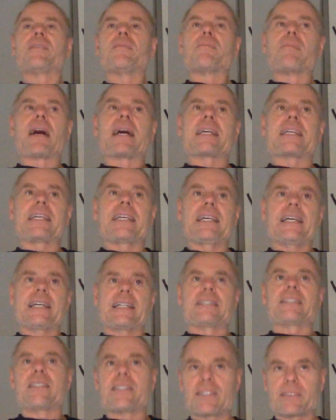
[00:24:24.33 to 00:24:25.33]
My
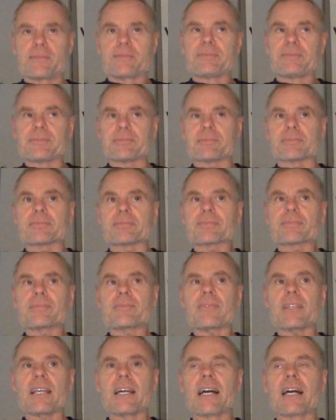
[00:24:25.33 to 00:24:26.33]
kids,
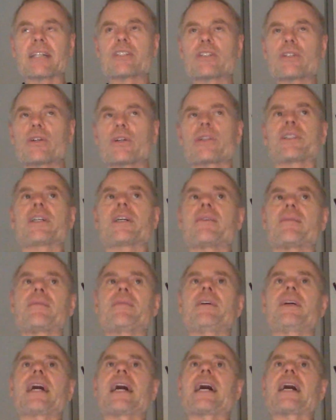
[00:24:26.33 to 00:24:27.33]
I took
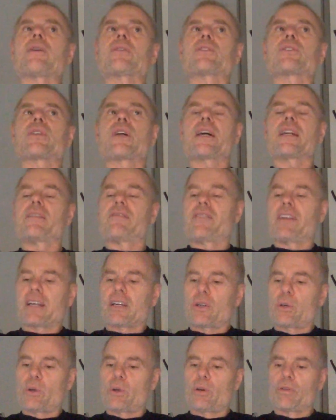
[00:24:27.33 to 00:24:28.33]
them outside of
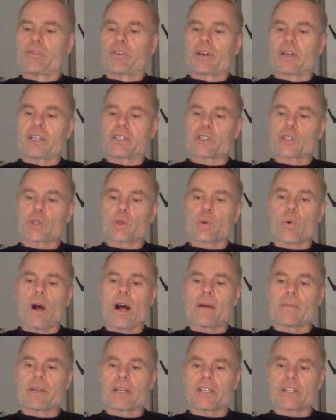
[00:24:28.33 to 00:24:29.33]
Vancouver in
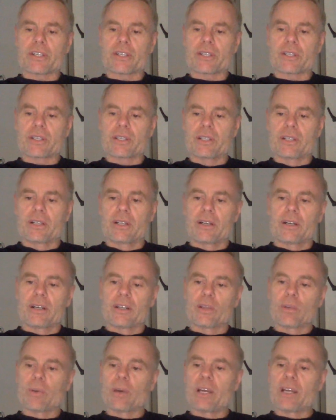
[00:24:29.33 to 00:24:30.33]
Squamish
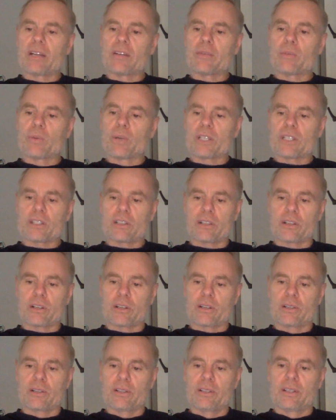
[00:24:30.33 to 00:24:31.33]
on the way to
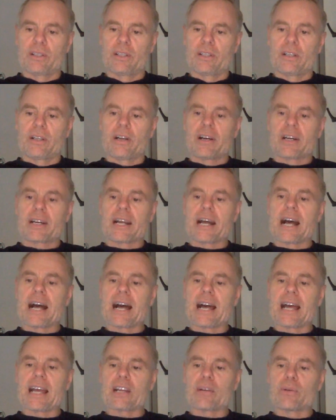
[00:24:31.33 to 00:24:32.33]
Whistler on a
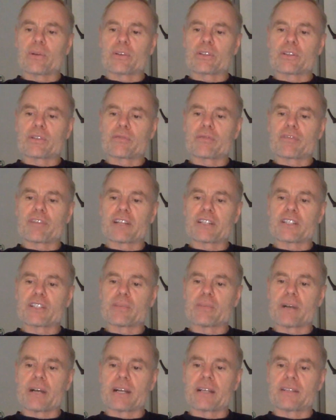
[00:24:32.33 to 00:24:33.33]
hike with some friends
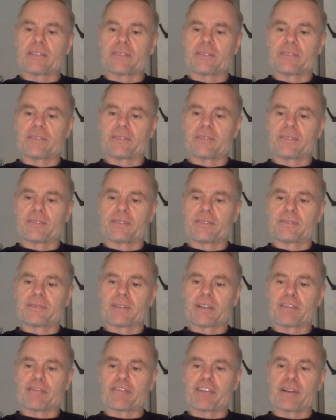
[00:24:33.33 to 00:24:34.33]
of mine.
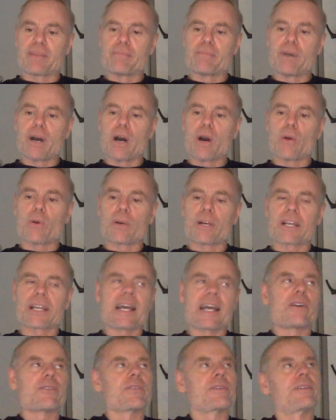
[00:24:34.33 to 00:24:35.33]
My friend Mo, an
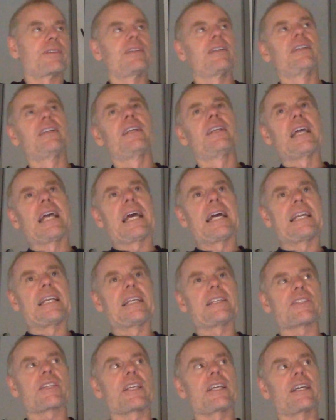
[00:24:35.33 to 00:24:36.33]
accountant, and
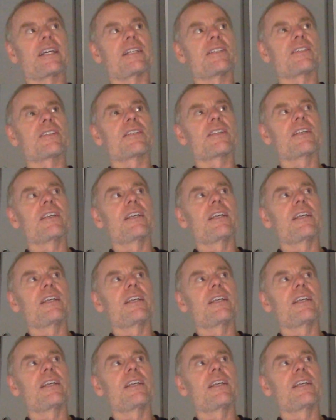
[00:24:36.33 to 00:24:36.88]
his kids.